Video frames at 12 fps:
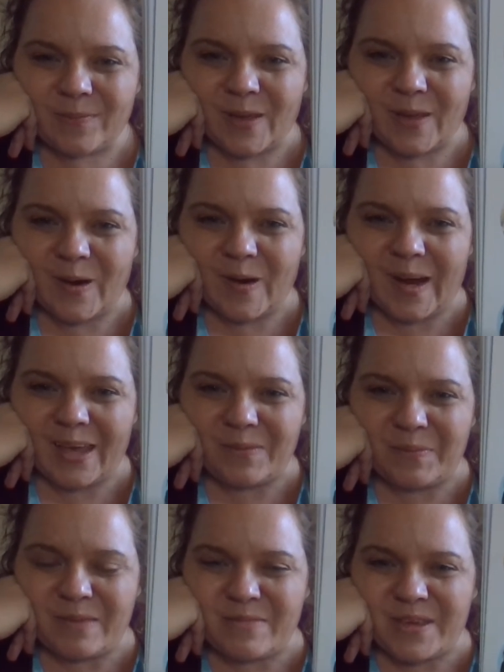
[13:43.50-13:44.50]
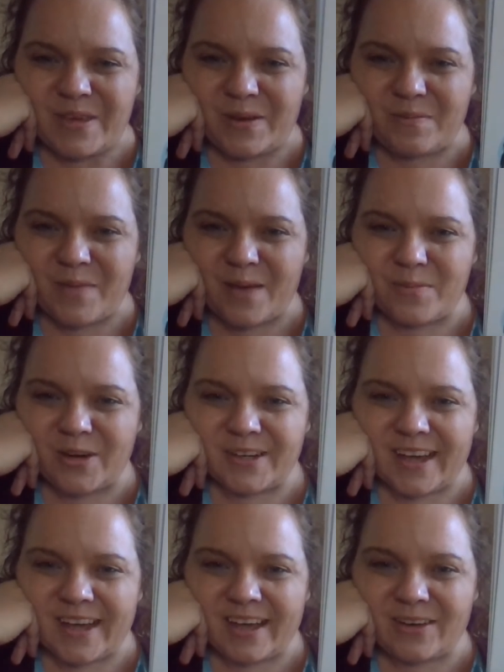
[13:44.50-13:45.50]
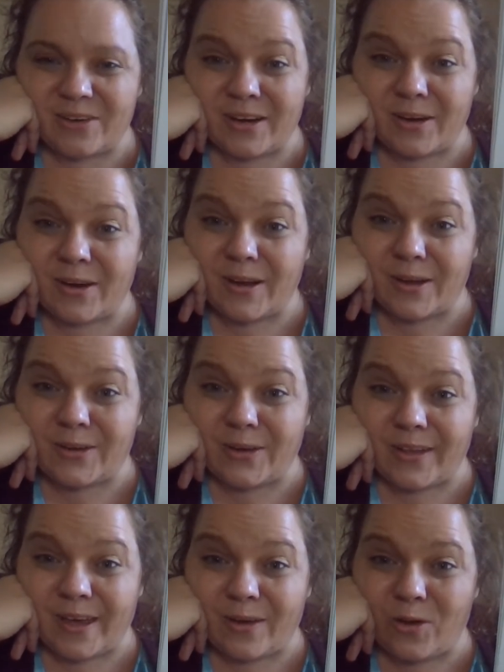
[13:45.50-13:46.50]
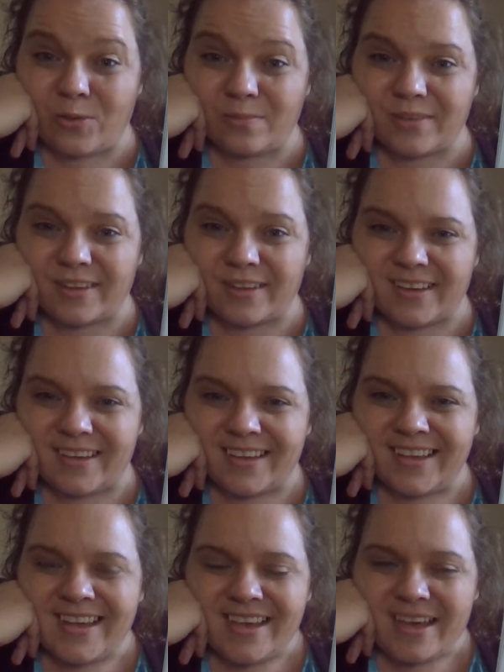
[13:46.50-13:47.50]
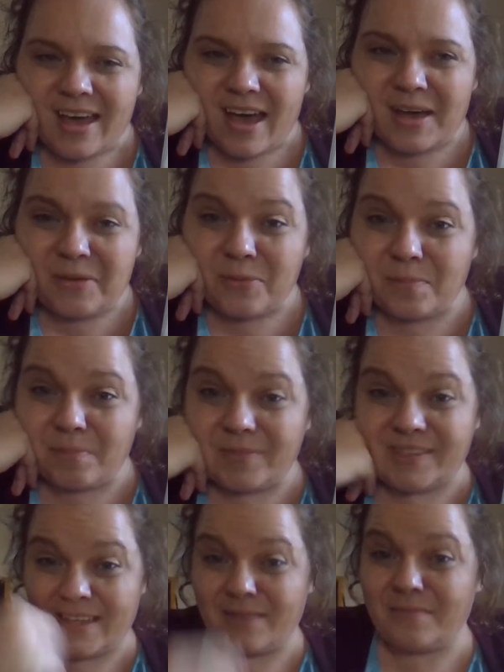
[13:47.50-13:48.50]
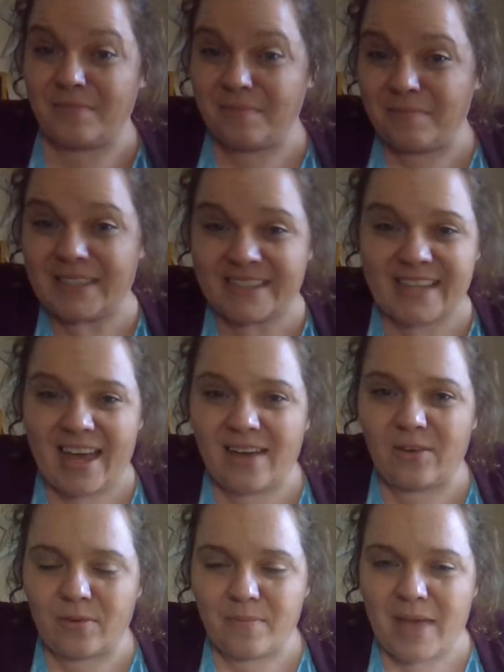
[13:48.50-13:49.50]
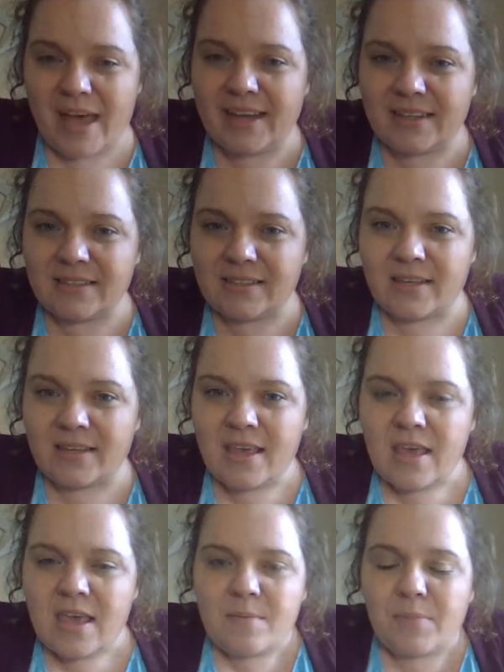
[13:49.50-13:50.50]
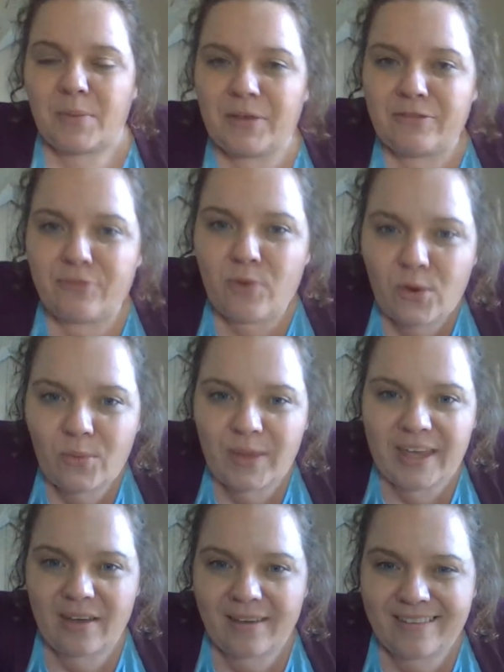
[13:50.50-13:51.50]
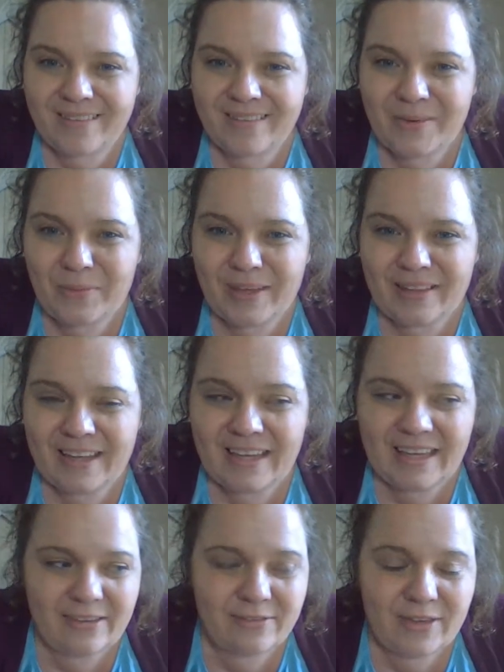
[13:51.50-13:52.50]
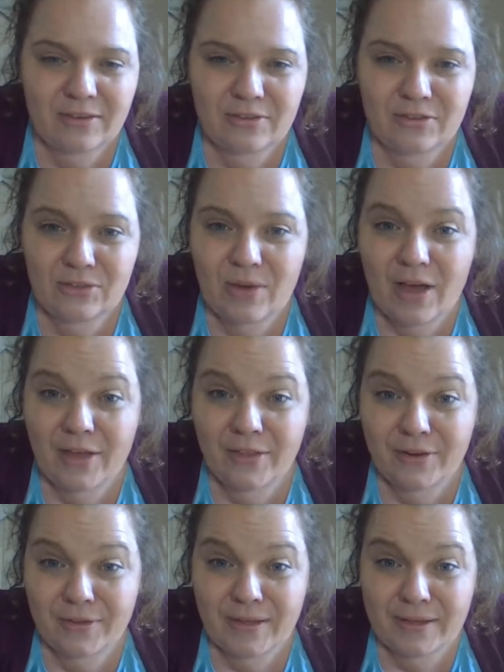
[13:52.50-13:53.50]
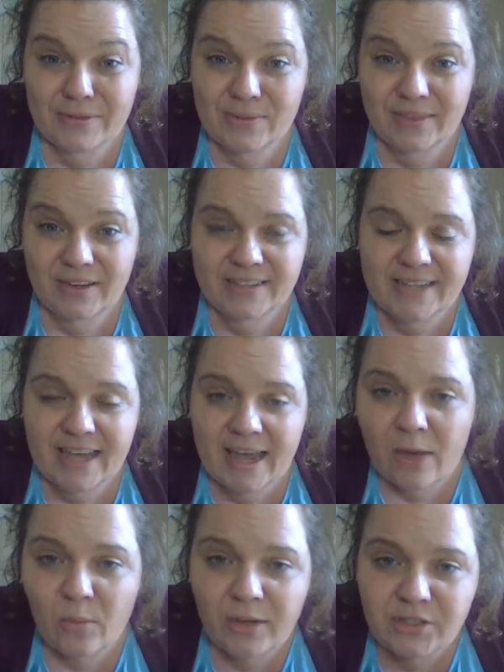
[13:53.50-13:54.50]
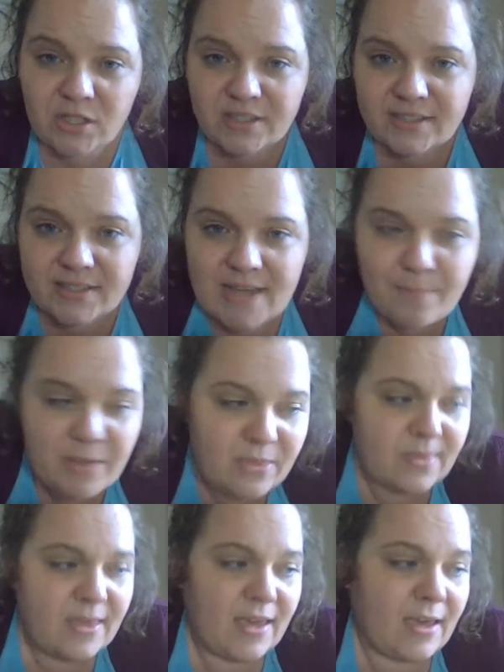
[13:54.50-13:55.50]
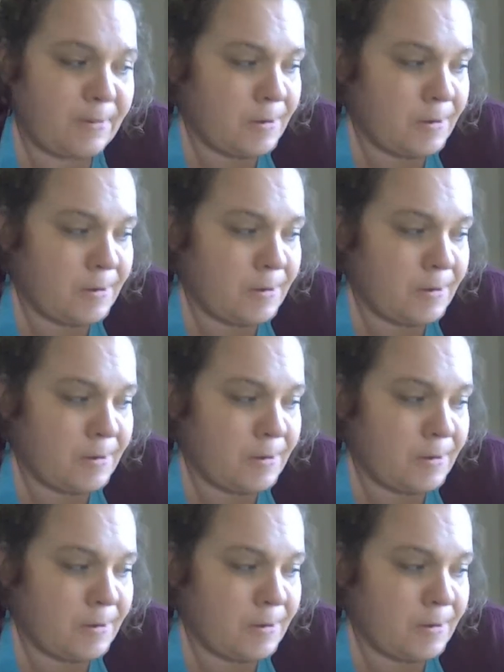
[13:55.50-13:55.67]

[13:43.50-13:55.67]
All right, maybe your mom or dad or your adult at home could send Miss Cat a remind. But before we leave and do other things with our day, I want you to stop and think.